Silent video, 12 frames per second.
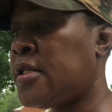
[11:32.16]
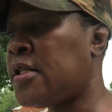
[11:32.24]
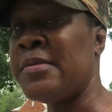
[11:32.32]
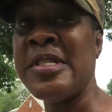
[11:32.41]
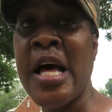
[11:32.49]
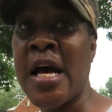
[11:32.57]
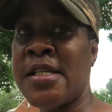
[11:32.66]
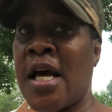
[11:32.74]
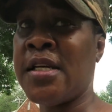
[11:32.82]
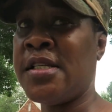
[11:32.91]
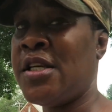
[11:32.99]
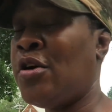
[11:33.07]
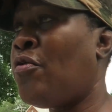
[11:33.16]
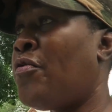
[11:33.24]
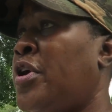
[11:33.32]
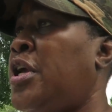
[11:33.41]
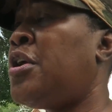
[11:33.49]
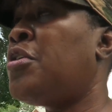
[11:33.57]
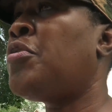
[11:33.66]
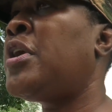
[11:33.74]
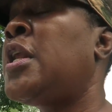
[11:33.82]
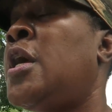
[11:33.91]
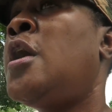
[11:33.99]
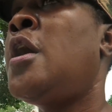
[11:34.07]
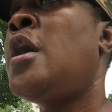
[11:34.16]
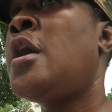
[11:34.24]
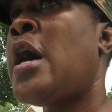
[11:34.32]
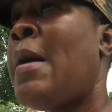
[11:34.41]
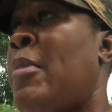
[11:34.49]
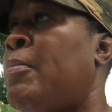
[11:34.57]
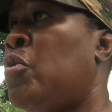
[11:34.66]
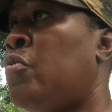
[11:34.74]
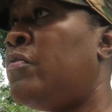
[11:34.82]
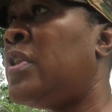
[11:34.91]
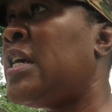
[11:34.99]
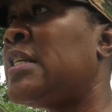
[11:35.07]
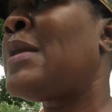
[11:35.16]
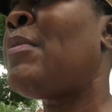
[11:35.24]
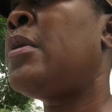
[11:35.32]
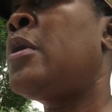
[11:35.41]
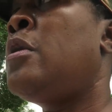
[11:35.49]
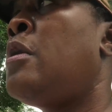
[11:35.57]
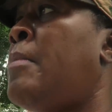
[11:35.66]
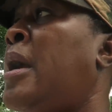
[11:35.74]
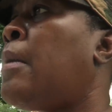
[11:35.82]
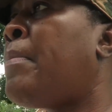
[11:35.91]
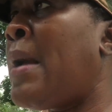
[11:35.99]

some stocks I could sell over here, and I'm gonna move this, I'm gonna make a